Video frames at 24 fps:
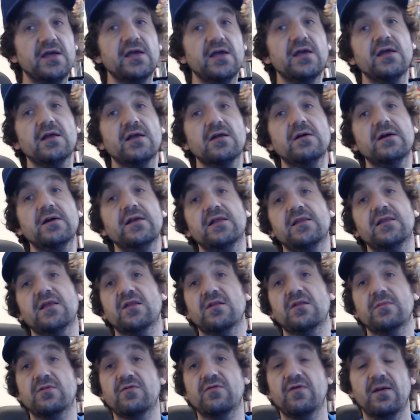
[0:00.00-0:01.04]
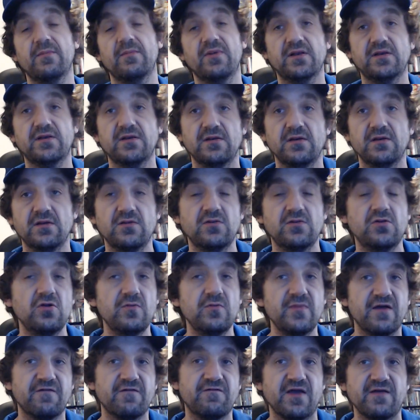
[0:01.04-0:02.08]
go ahead and hit that subscribe button. Do
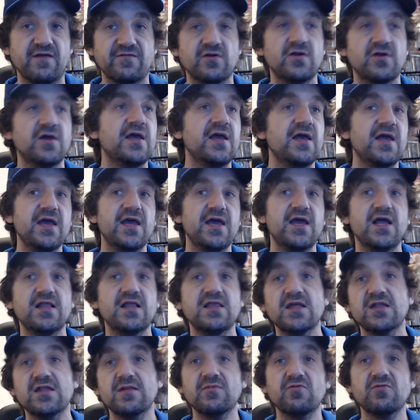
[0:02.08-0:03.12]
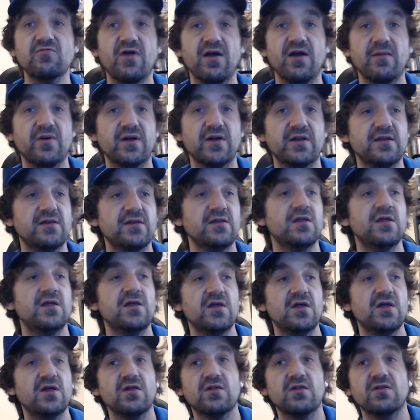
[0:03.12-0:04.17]
me a favor. Hit that subscribe button
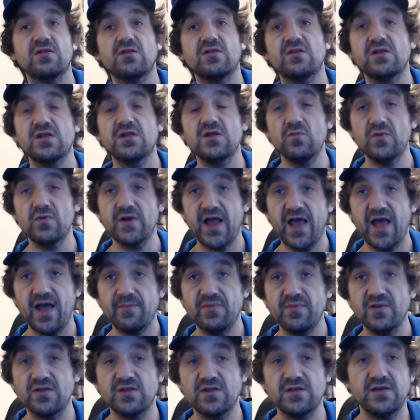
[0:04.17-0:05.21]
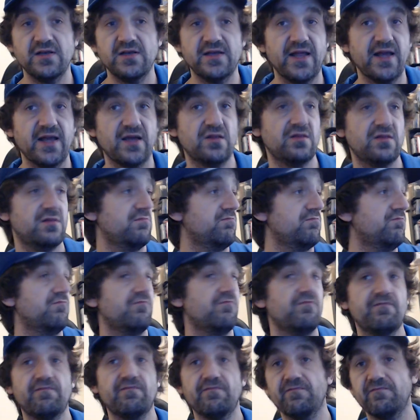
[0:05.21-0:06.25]
see what happens in the next
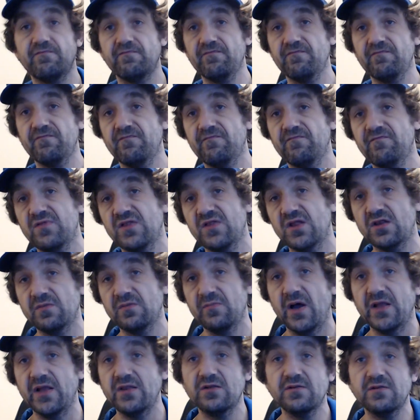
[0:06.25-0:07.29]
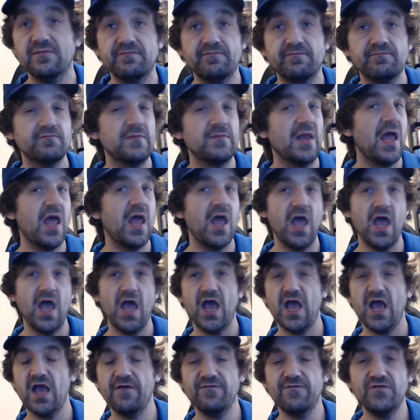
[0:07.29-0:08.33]
six months.
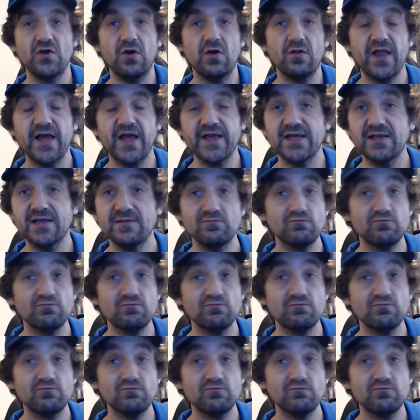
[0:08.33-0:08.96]
If you don't like it,